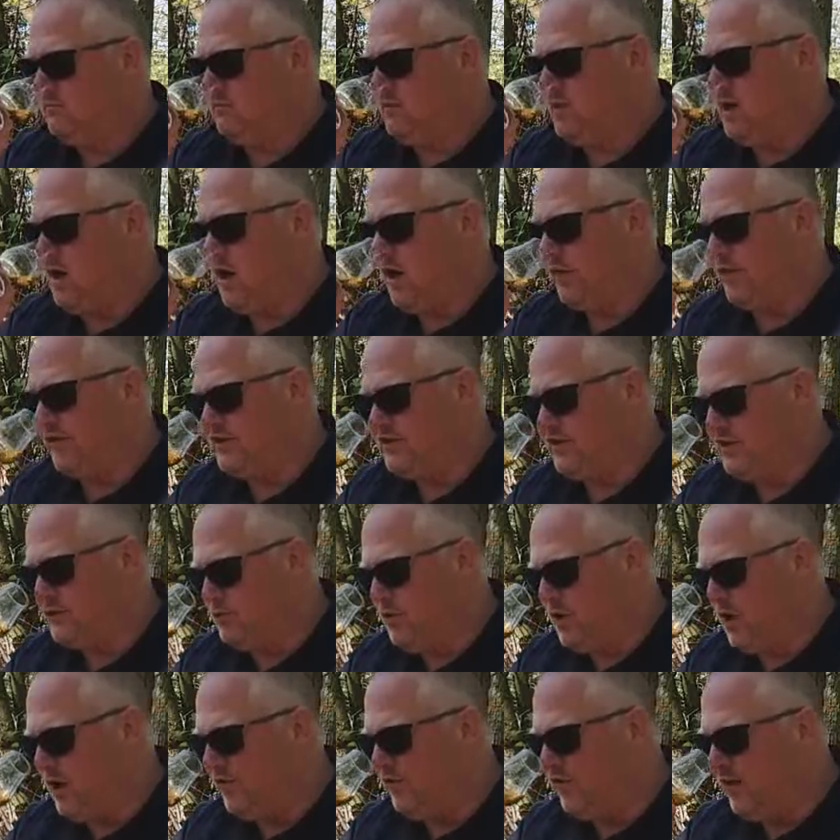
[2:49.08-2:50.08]
Oh, this is
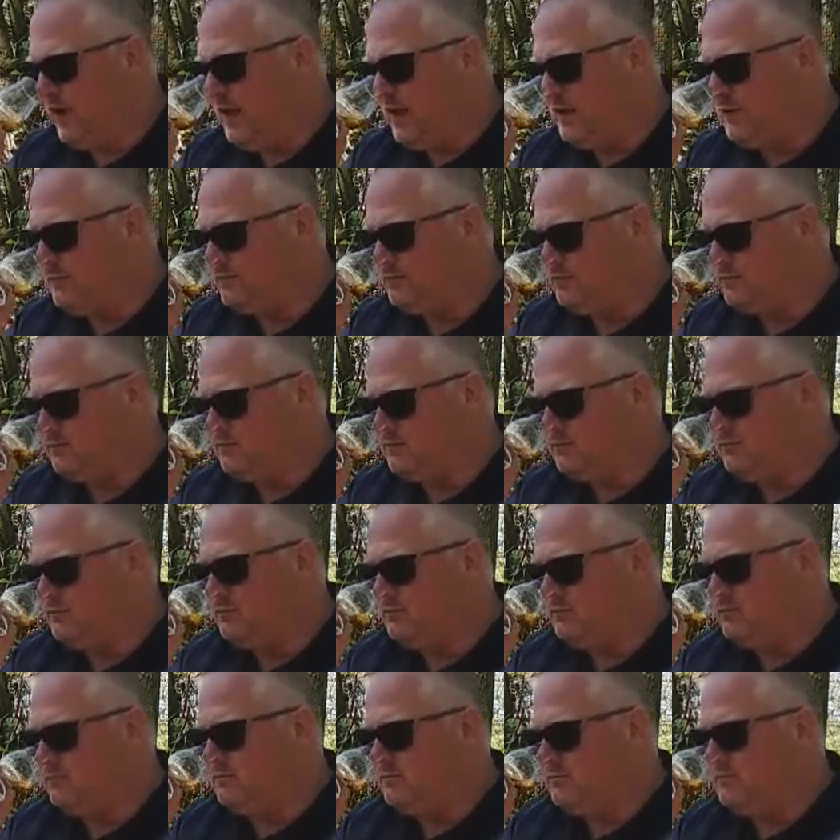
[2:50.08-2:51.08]
beautiful.
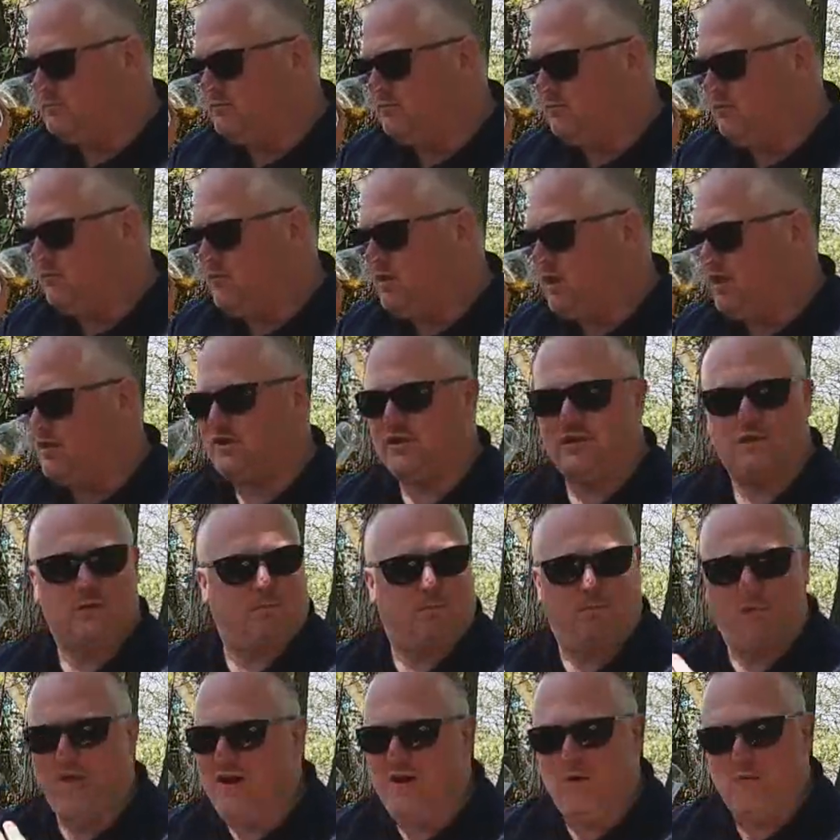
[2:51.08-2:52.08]
It's a
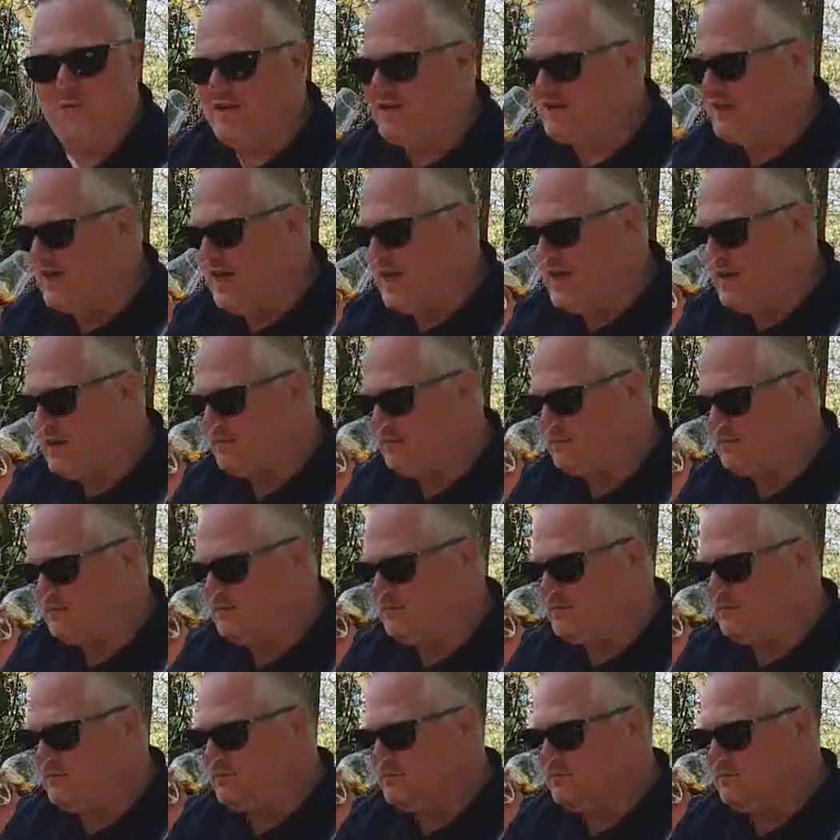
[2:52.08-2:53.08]
spring whiskey.
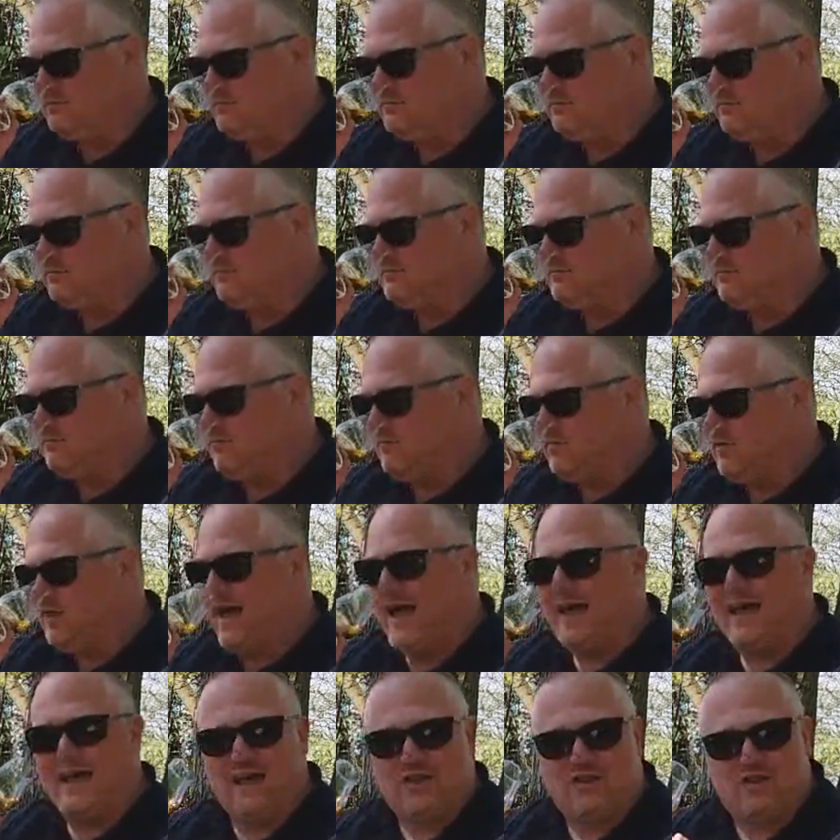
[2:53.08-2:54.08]

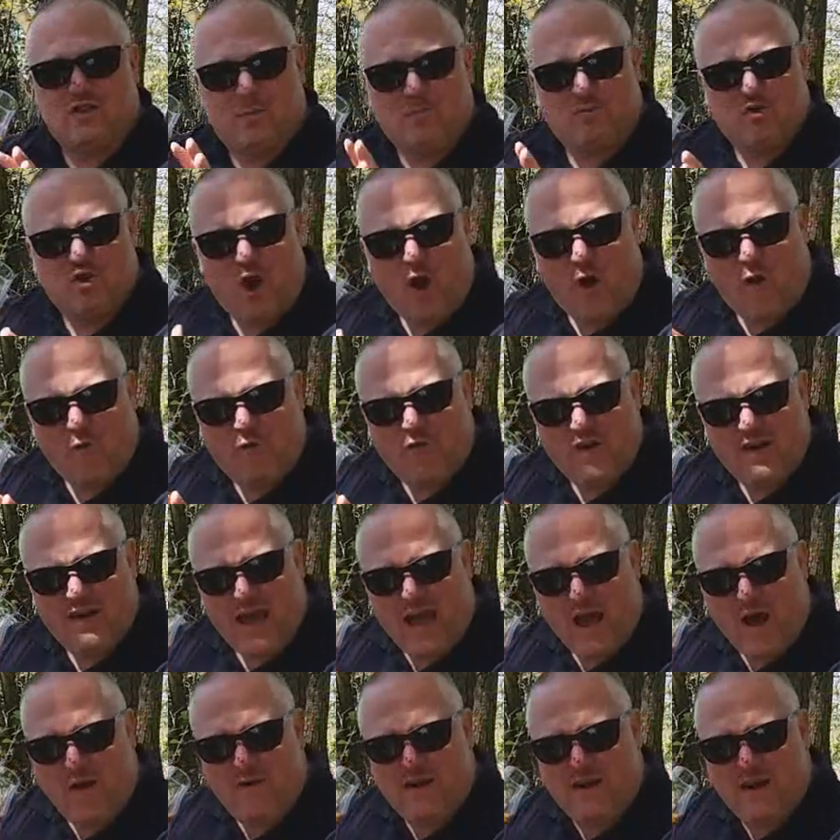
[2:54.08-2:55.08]
I get some toffee
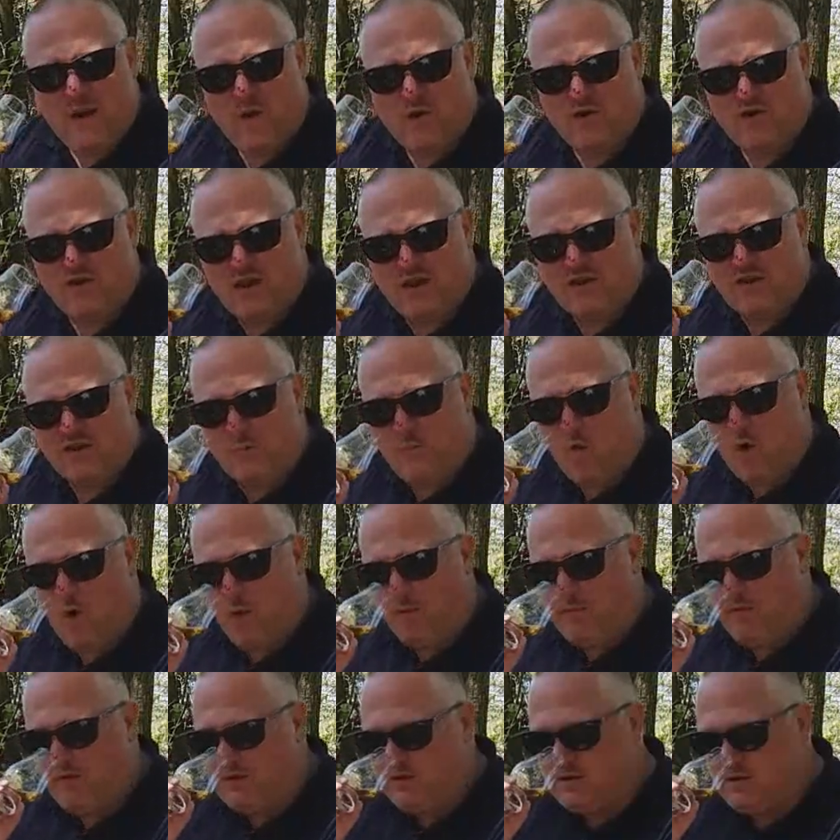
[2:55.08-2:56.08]
now, and I also get some
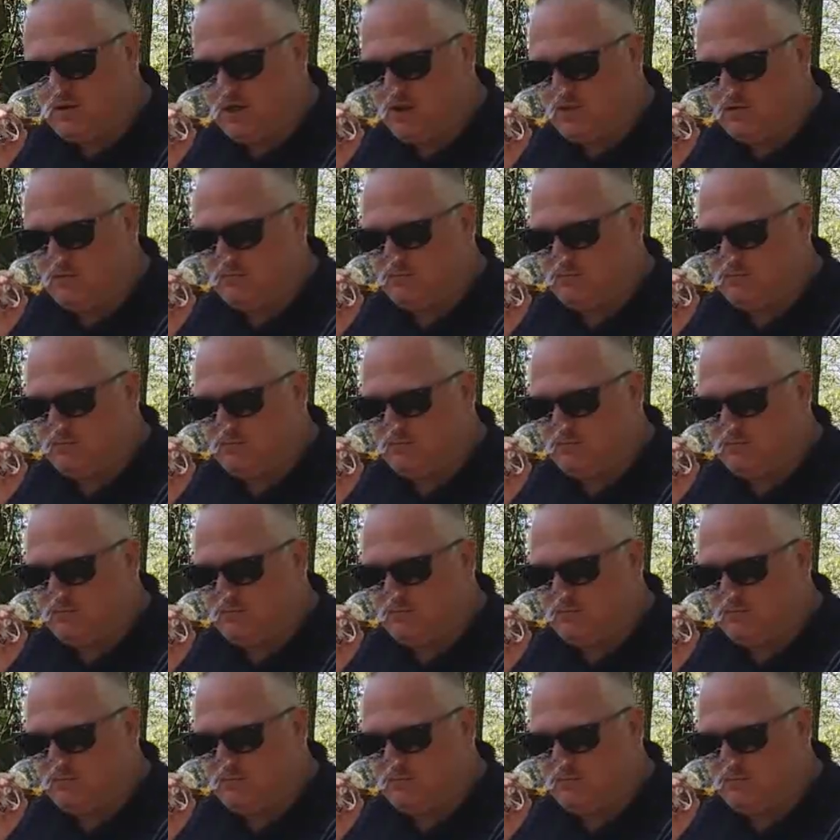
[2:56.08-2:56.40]
almonds,